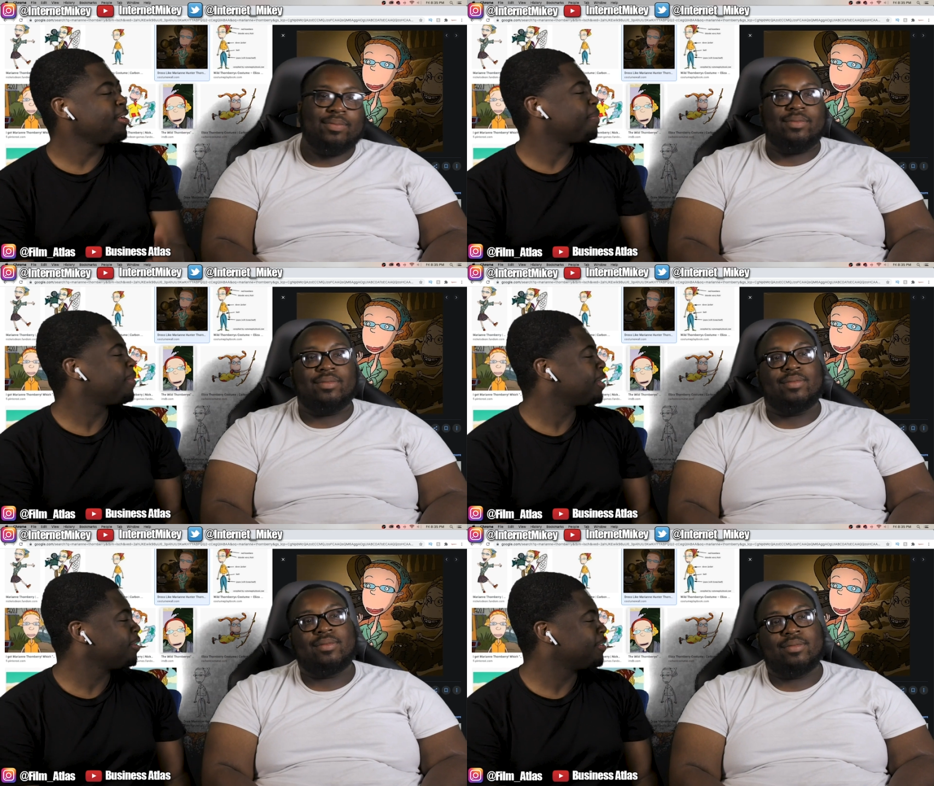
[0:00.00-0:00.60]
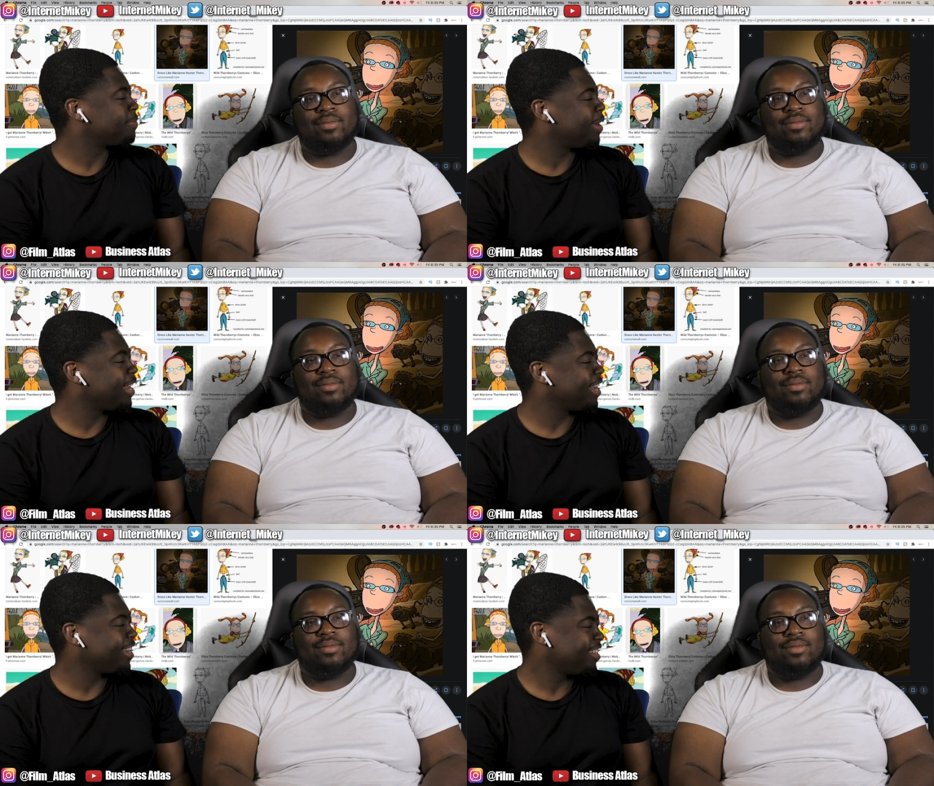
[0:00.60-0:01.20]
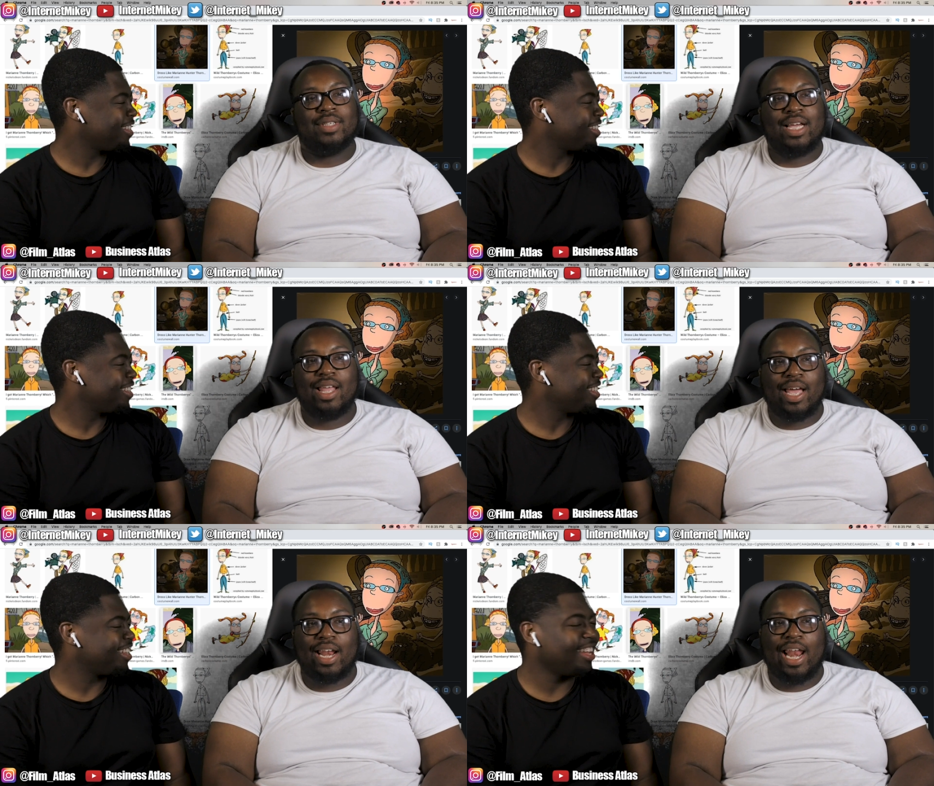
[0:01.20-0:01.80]
Speaker 1: you can produce, my nigga.
Speaker 2: Nigga,
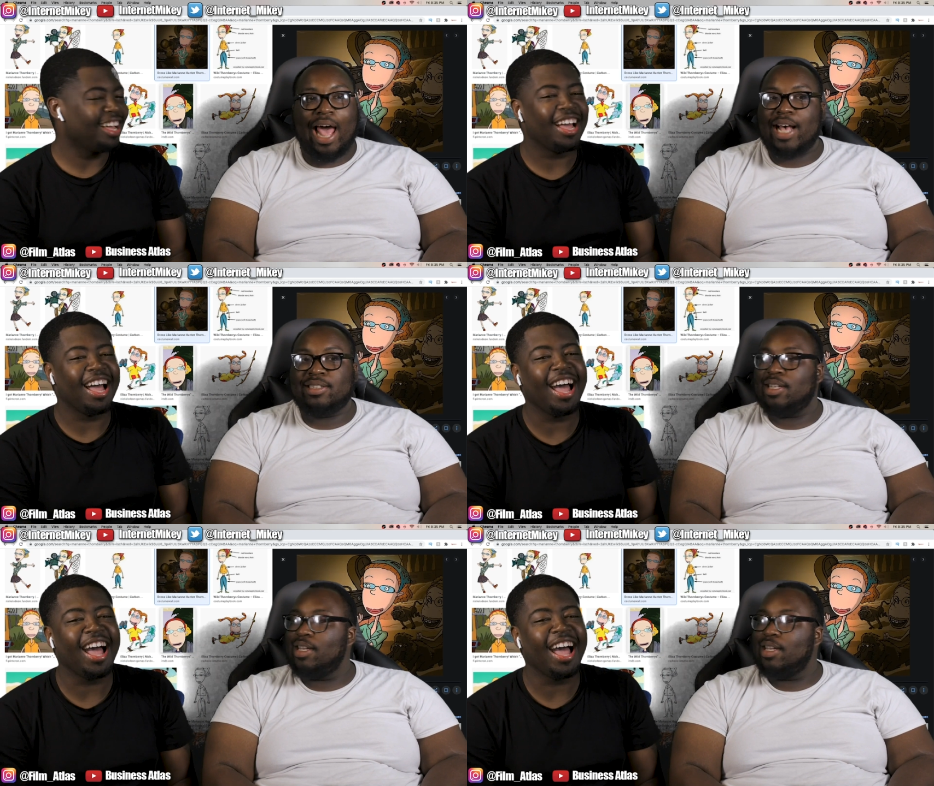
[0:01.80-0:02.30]
look at Eliza.